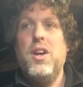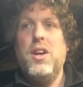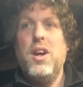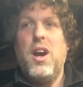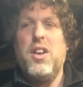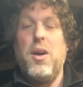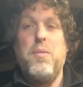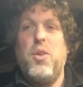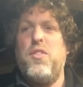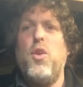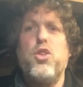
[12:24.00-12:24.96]
I'm
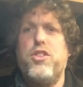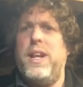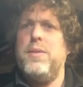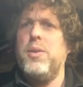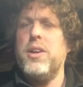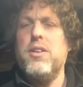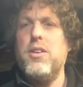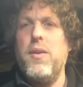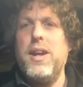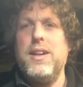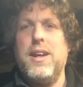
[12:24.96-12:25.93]
not forcing anybody to
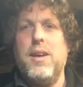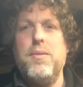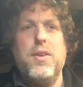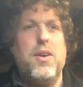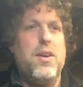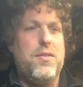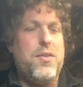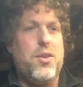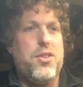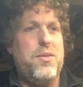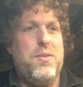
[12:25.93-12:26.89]
do anything. I'm not
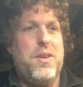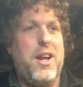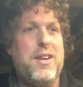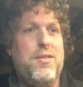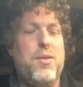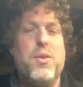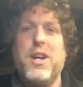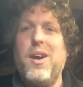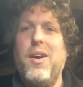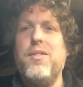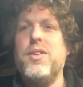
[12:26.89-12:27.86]
forcing, like, if you want to
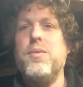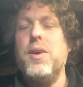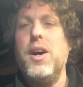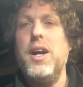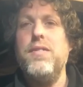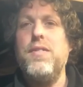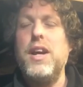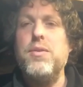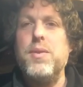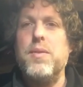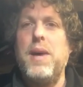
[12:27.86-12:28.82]
go over to my
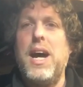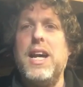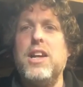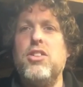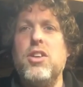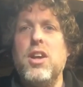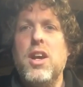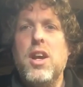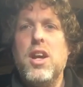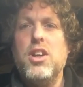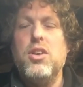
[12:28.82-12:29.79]
Facebook page,
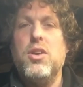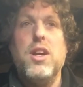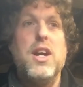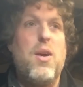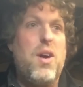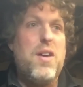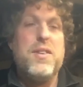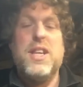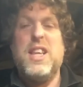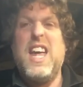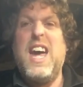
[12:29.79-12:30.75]
you can go over
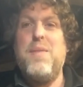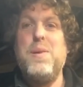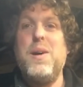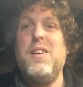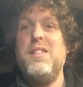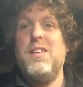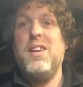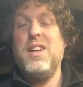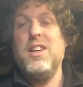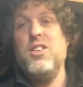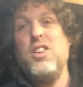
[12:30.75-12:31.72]
to there, but
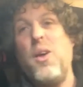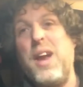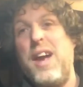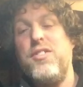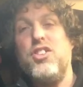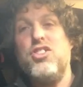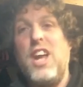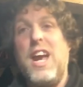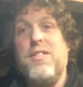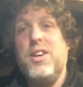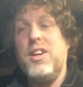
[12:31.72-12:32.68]
you don't have to
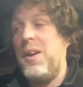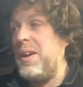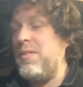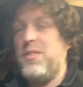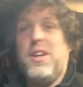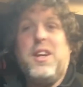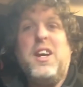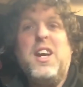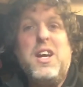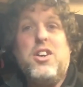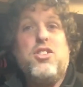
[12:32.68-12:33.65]
share it. You don't have to.
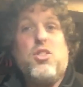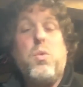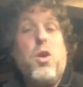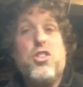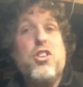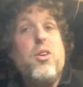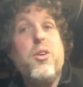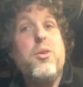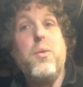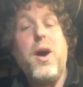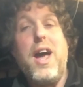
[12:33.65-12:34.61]
You can just watch along
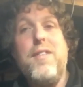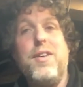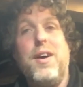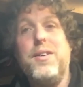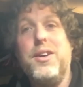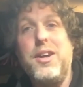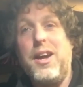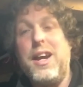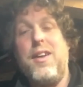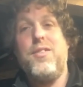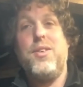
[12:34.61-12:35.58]
or whatever. You don't
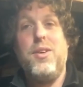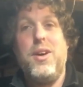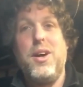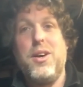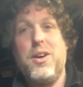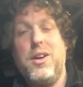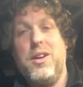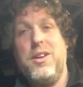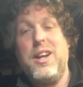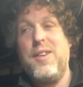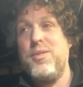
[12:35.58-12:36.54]
have to.
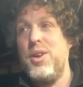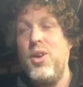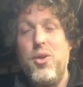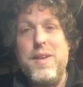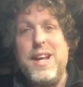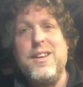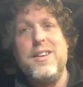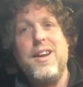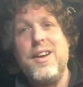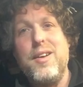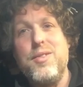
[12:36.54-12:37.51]
You don't have to comment. You
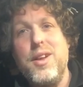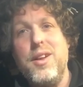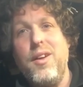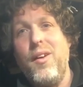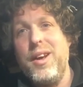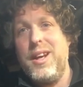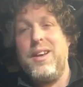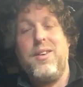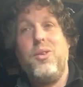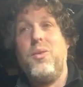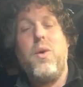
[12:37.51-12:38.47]
don't have to like
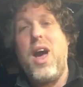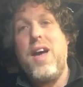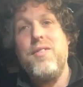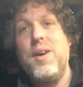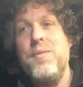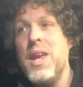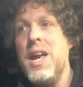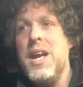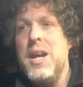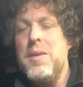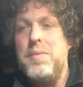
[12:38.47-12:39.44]
or whatever.
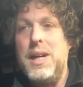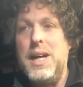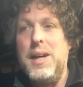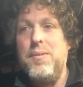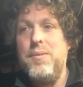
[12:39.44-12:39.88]
But